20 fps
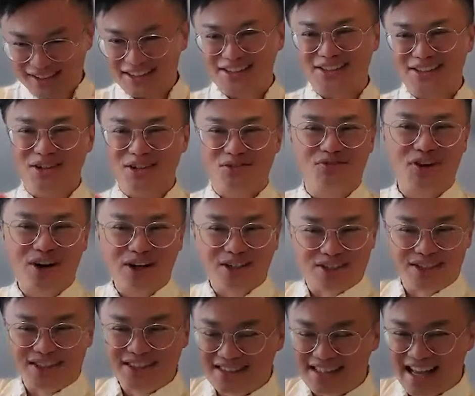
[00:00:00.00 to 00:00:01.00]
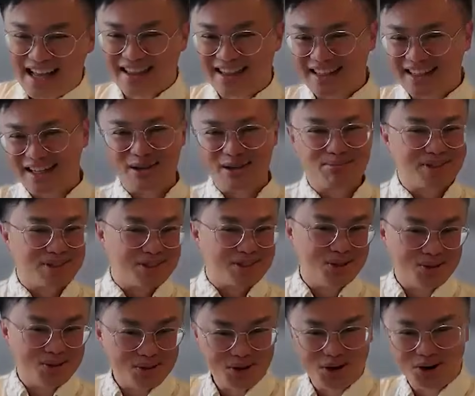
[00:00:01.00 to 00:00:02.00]
list of functions that lead up
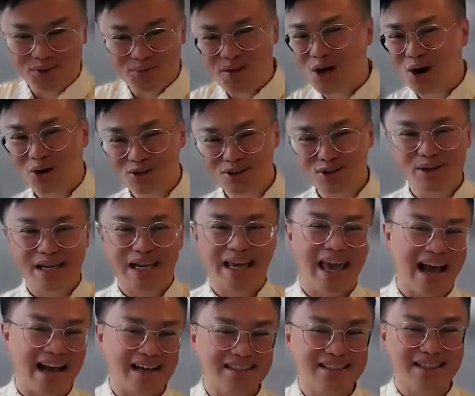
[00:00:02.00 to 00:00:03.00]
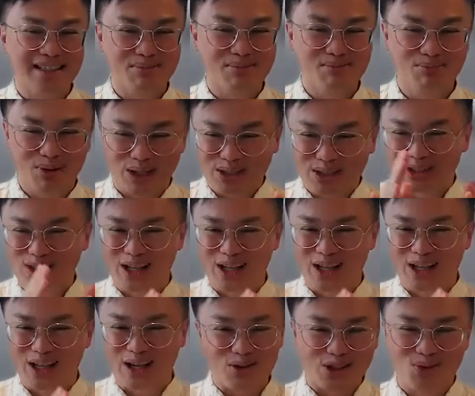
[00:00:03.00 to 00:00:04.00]
to the ultimate cash in the books.
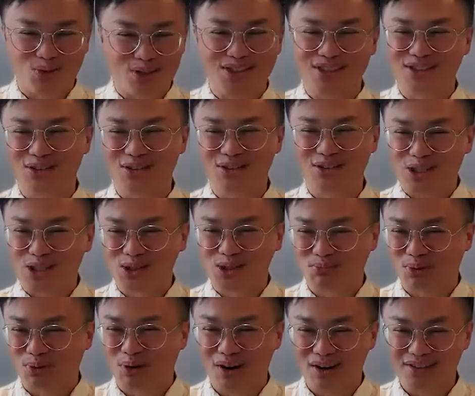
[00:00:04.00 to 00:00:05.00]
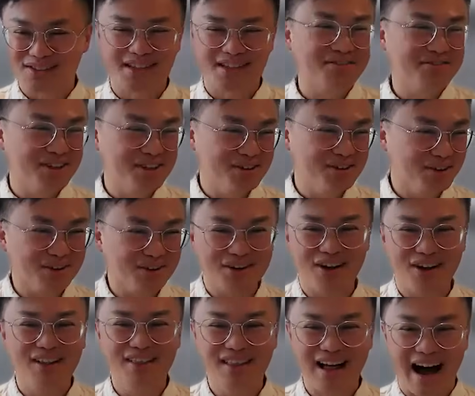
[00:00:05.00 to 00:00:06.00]
Like which parts have you
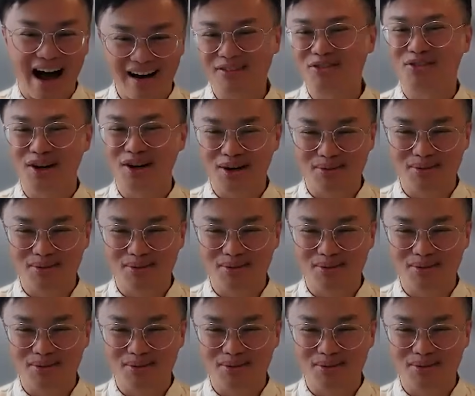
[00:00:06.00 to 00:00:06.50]
learned a lot